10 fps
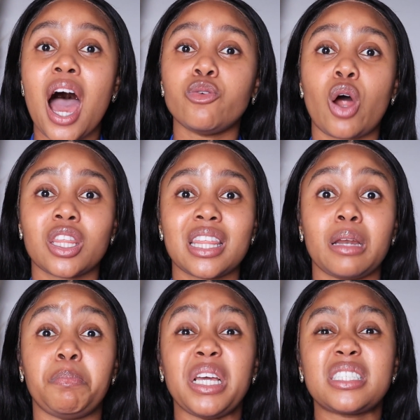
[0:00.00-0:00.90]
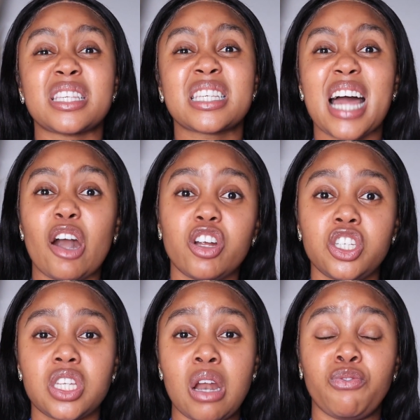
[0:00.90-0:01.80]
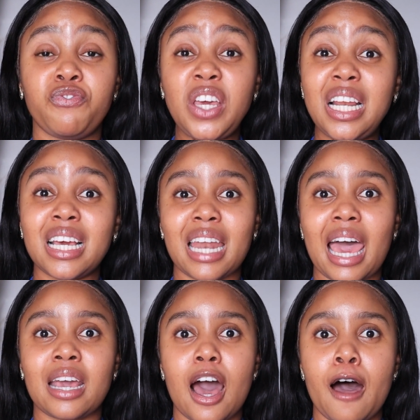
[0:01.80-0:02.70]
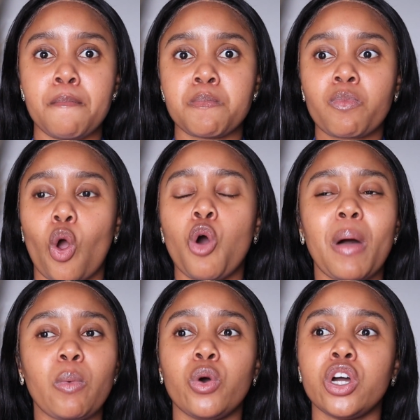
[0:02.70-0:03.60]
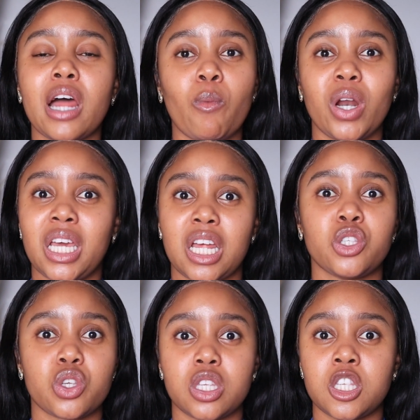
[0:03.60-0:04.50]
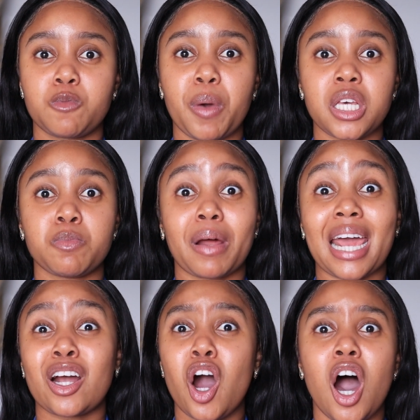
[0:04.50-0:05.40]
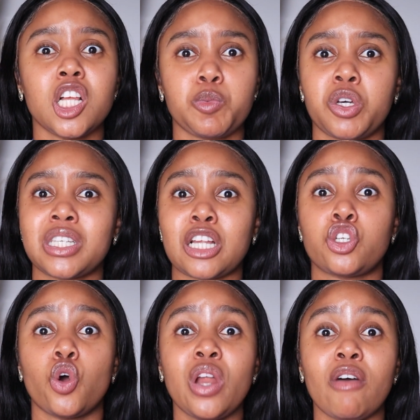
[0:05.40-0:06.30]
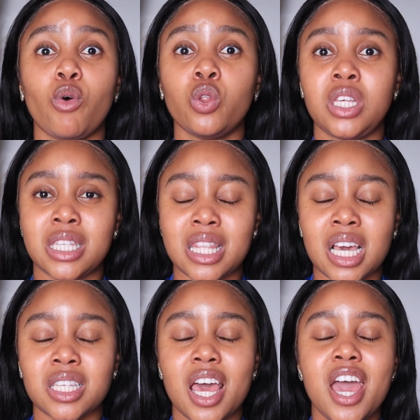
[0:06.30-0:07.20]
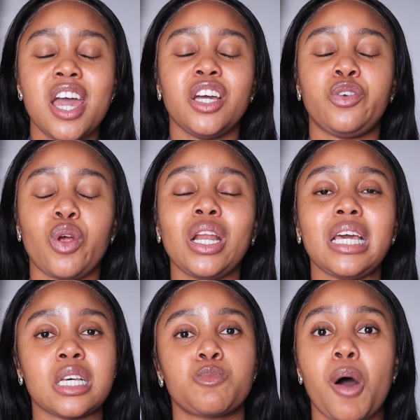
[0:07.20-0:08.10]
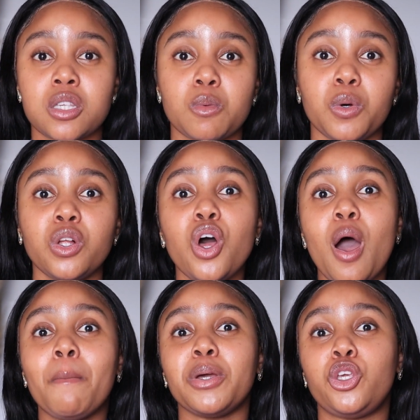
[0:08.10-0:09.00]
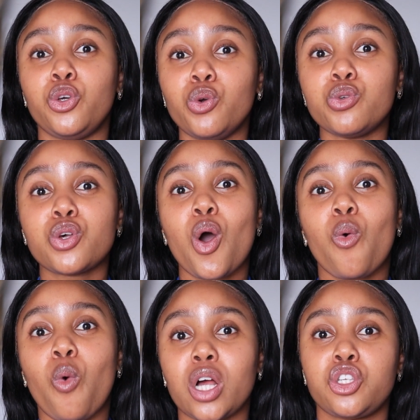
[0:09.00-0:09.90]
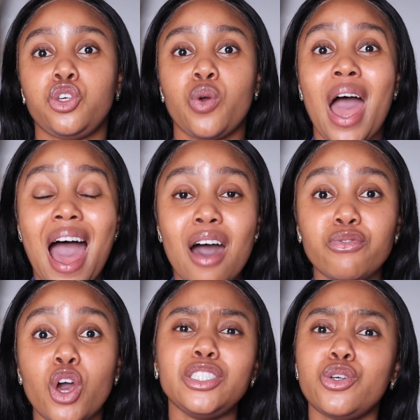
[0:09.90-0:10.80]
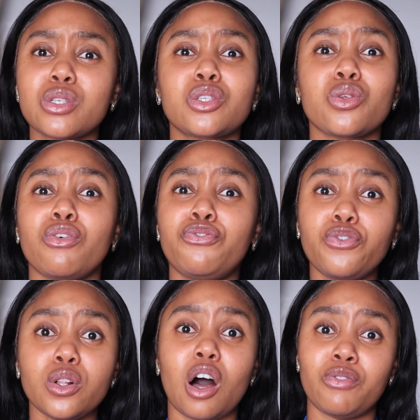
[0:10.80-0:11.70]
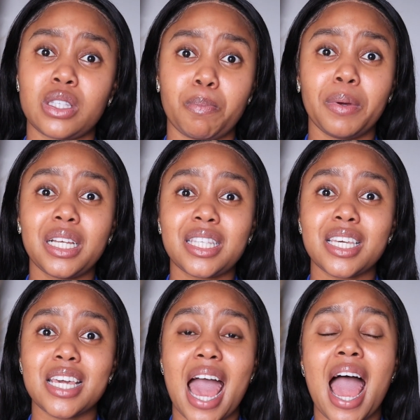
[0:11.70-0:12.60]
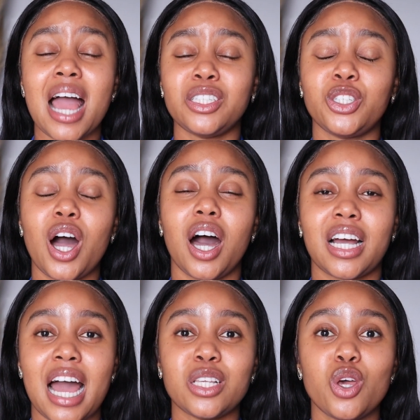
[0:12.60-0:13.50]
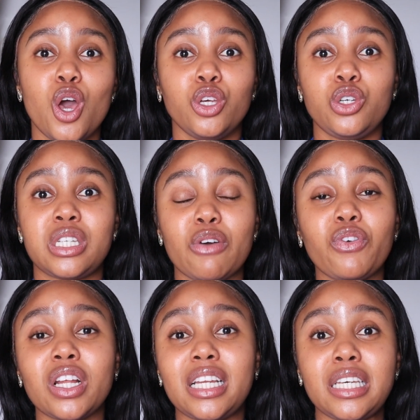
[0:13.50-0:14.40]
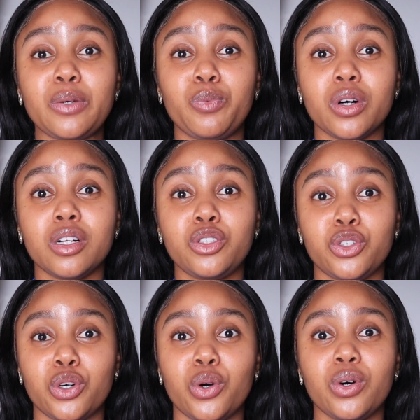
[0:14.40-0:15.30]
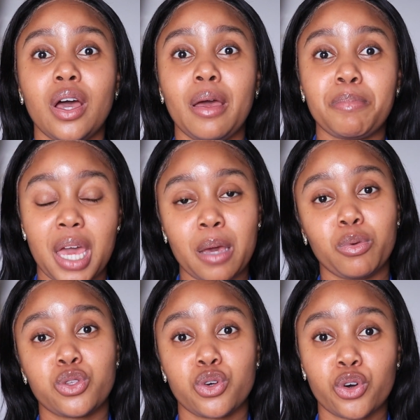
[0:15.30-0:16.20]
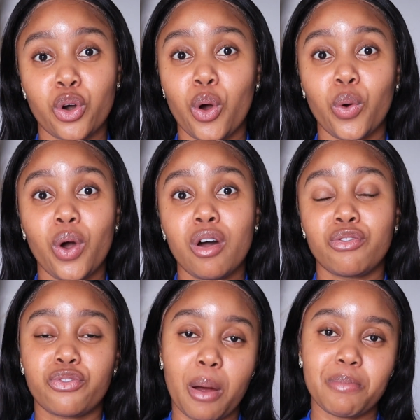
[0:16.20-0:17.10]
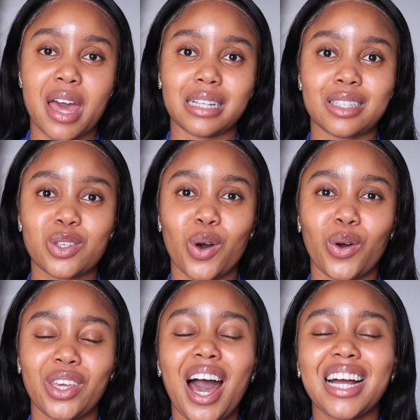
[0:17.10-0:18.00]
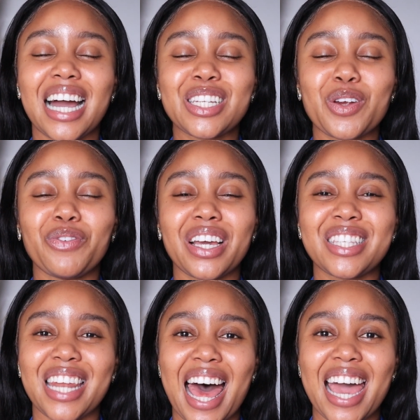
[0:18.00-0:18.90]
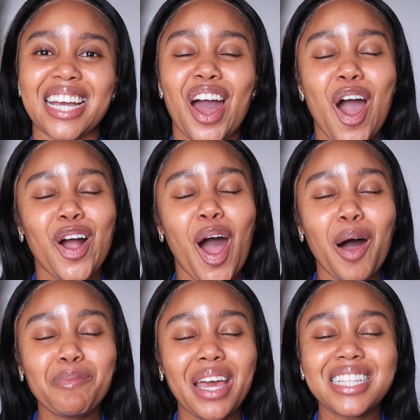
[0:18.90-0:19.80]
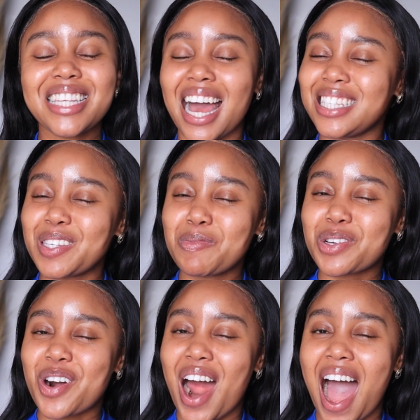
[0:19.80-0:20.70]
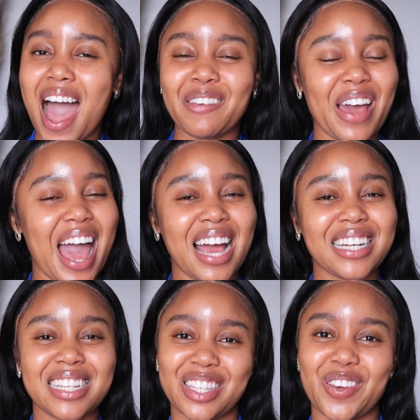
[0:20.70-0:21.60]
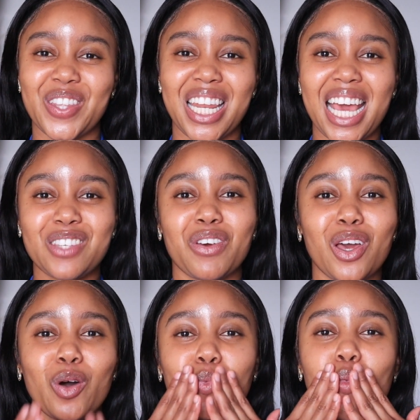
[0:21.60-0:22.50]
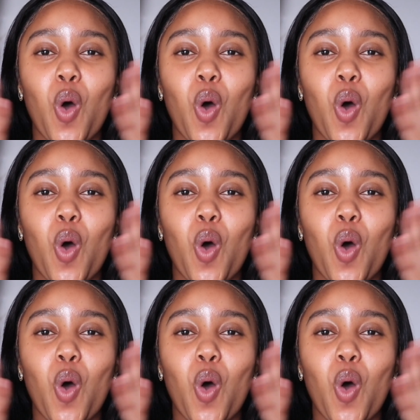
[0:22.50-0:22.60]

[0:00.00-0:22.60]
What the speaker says: rather than being discouraged and feeling like oh my word, I want to get into the space but I can't because I don't have all these things. It really is possible, but use what you have and use it to the full of its ability. And yeah, guys, you definitely will be able to grow from that. So yeah, guys, don't forget to like, comment, and subscribe, and I'll see you in the next video.